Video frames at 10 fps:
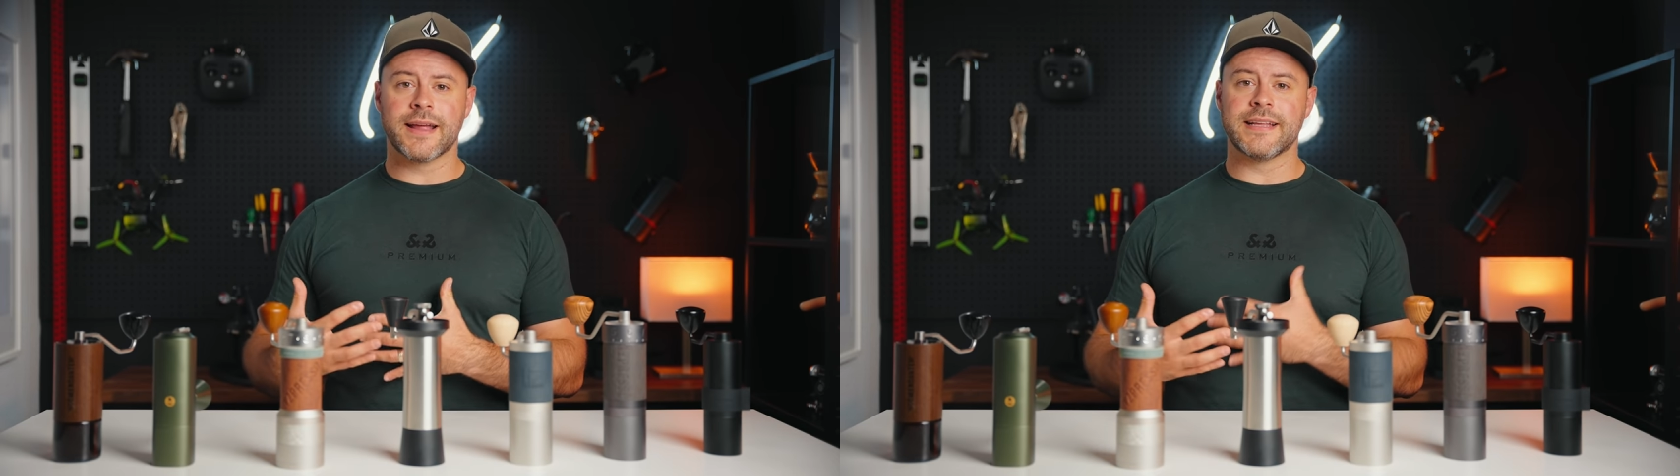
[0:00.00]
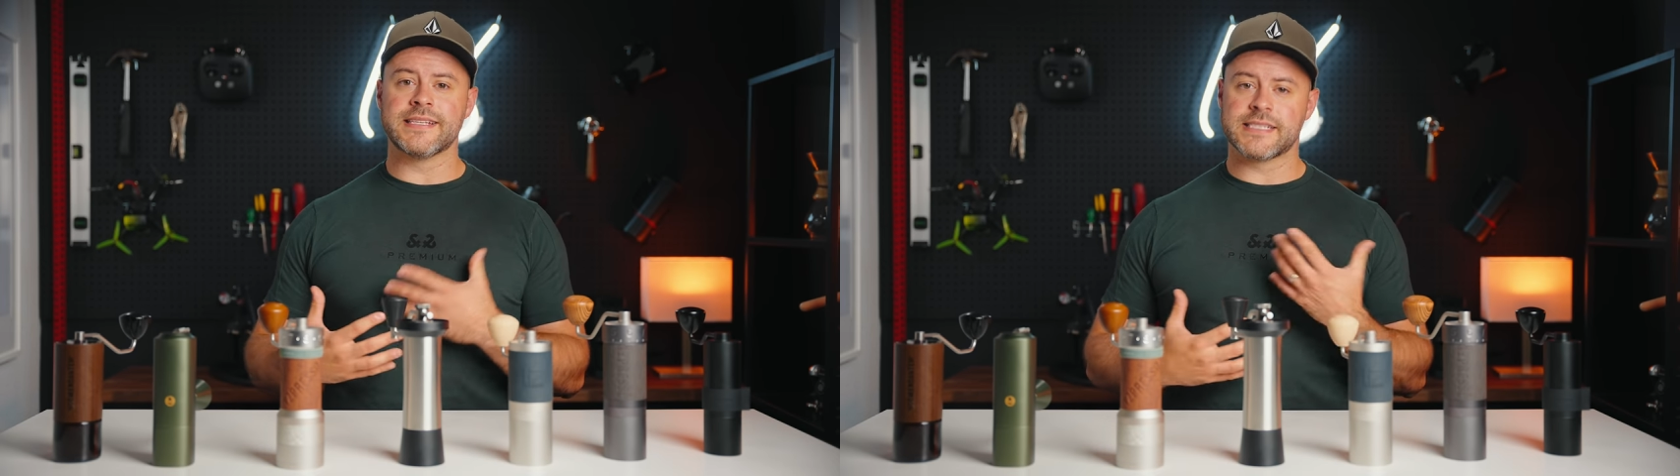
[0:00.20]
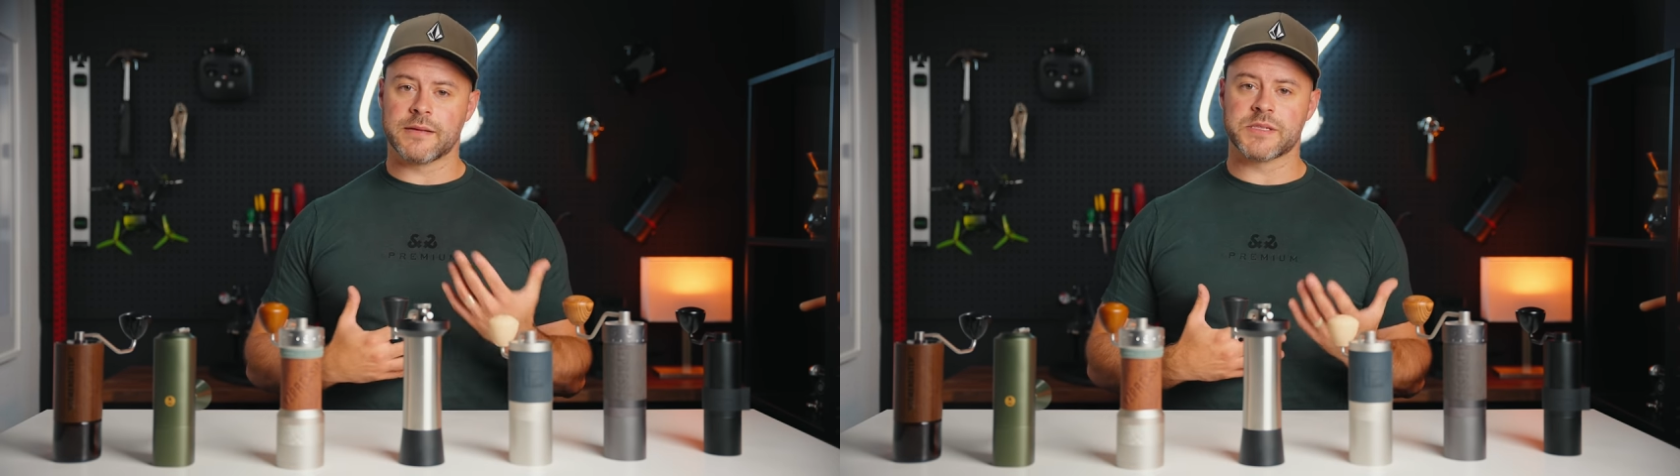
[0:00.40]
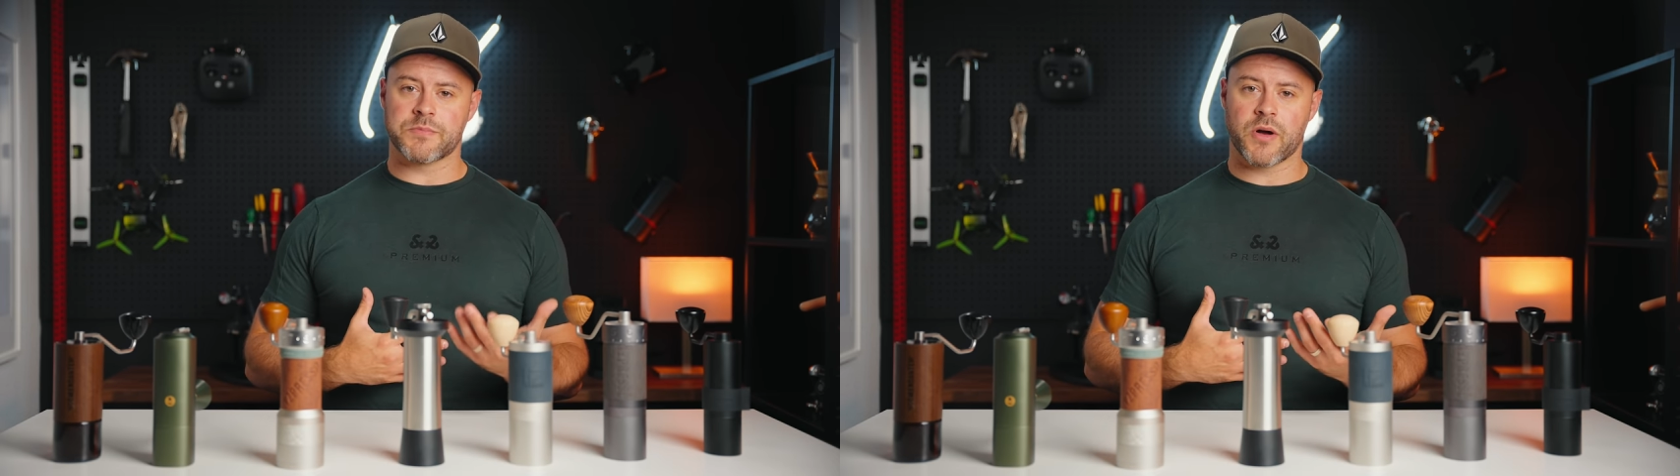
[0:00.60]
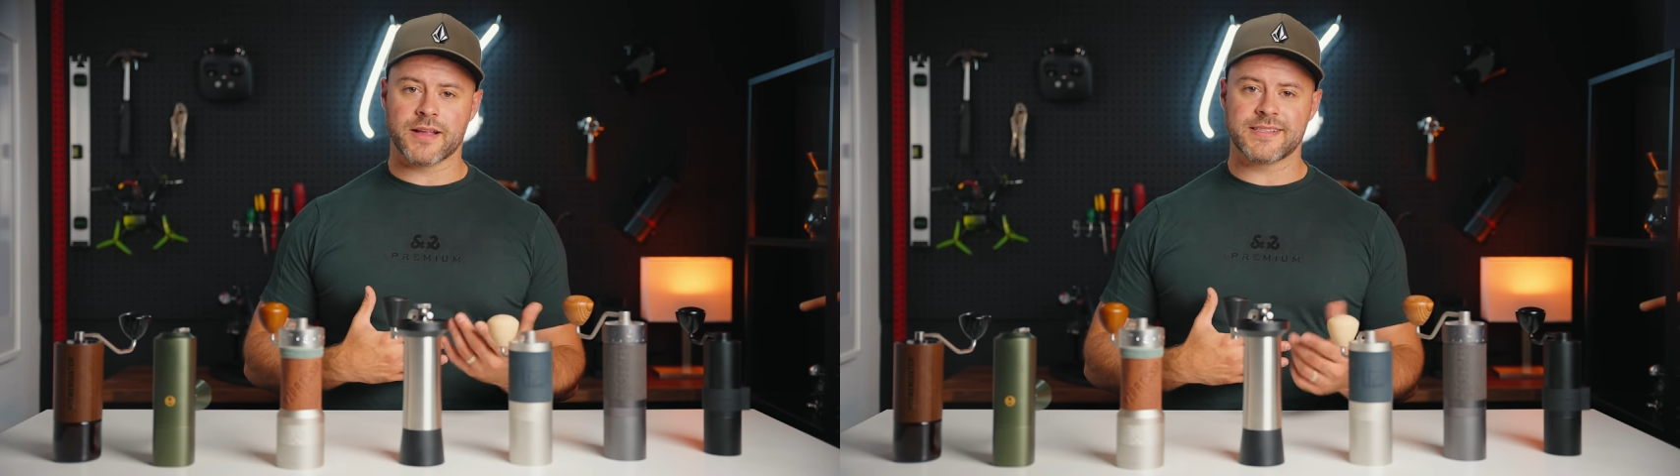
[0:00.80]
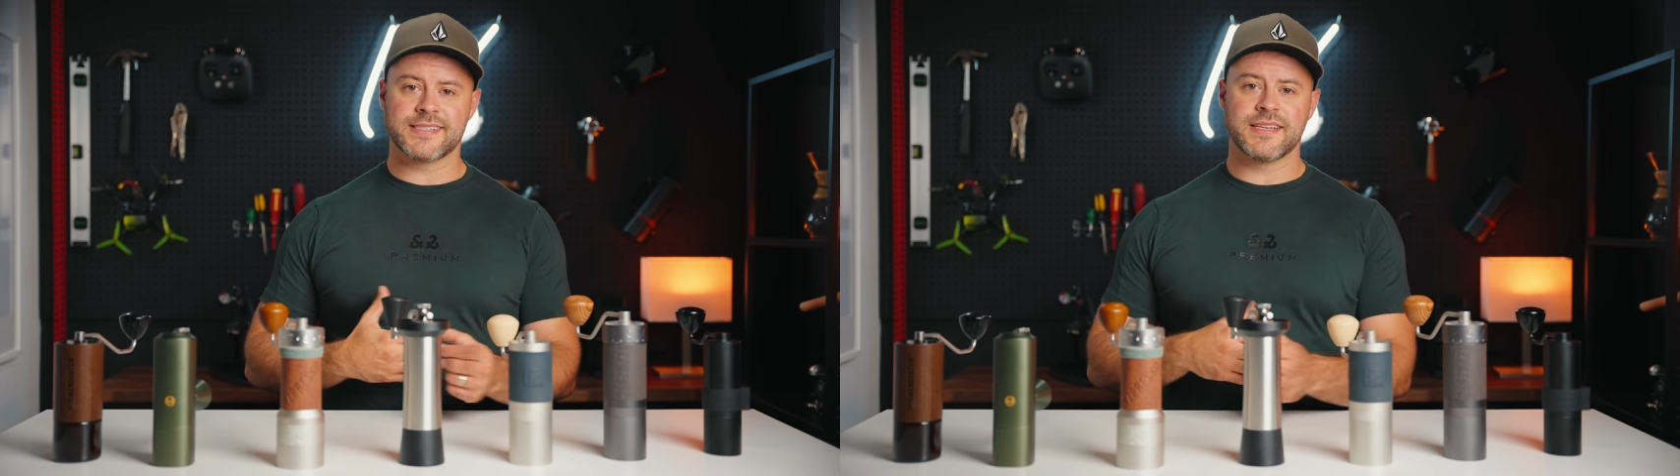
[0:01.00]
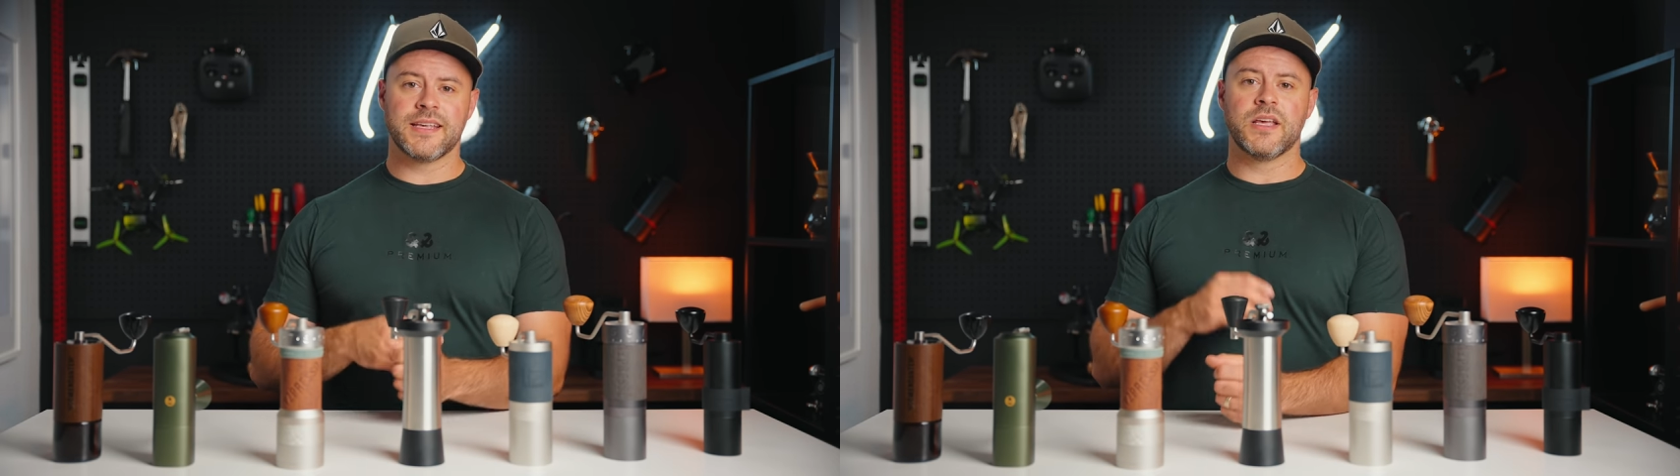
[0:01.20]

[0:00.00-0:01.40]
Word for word: in some spots.